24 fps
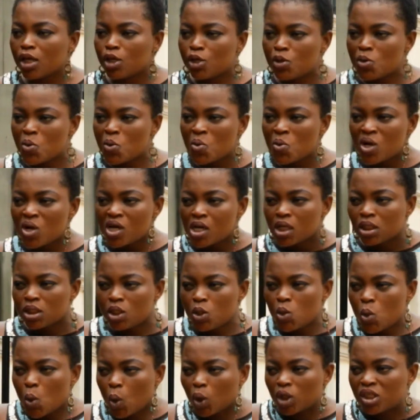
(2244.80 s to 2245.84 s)
You know,
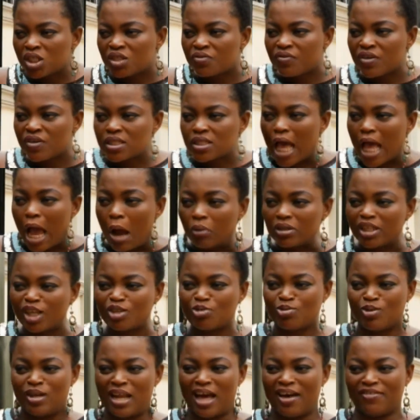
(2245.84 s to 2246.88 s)
the look on his face, I wanted
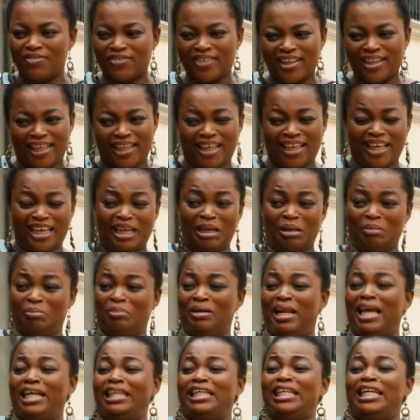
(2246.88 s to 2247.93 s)
to laugh.
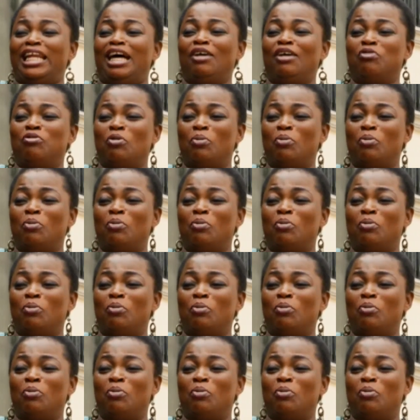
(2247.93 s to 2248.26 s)
But I didn't laugh